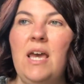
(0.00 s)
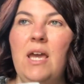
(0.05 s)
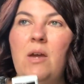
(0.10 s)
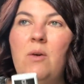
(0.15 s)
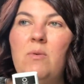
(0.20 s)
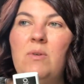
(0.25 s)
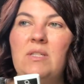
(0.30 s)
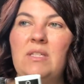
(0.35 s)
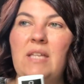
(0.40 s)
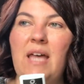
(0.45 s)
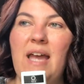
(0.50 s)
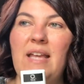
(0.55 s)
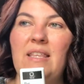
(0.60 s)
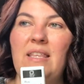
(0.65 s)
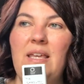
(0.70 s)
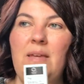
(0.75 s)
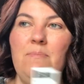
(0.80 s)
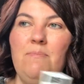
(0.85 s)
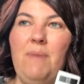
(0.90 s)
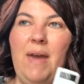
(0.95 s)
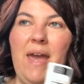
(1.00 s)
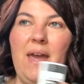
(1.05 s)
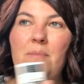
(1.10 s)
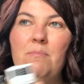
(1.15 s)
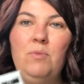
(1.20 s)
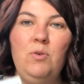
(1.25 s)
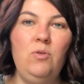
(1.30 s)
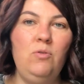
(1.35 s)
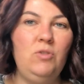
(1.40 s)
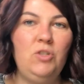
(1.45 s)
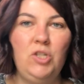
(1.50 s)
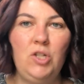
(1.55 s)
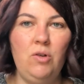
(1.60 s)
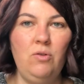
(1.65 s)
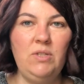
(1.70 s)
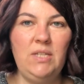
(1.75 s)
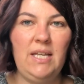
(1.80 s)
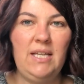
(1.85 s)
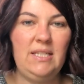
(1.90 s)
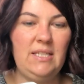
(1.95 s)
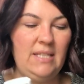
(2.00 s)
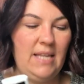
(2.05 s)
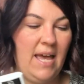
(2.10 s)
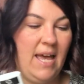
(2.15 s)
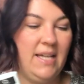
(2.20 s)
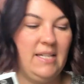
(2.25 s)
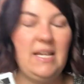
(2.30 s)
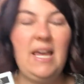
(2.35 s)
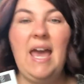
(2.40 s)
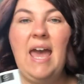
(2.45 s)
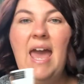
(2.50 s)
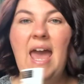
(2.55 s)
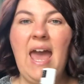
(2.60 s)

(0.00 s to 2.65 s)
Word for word: it was like the bamboo juicy scent,